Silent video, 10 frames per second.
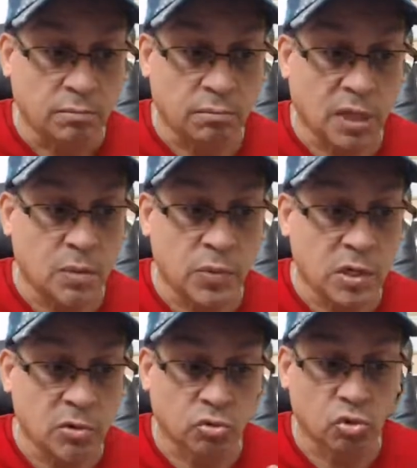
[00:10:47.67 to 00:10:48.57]

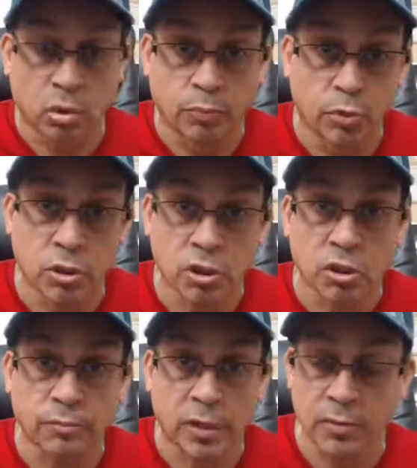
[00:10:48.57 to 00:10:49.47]
maybe through a
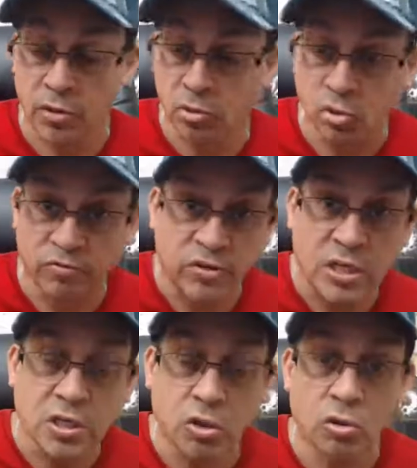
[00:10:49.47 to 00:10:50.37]
book, maybe through a
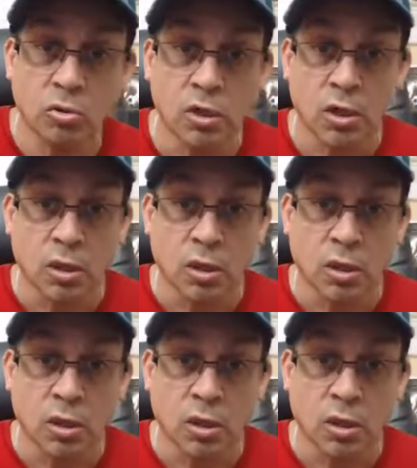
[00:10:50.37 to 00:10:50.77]
video,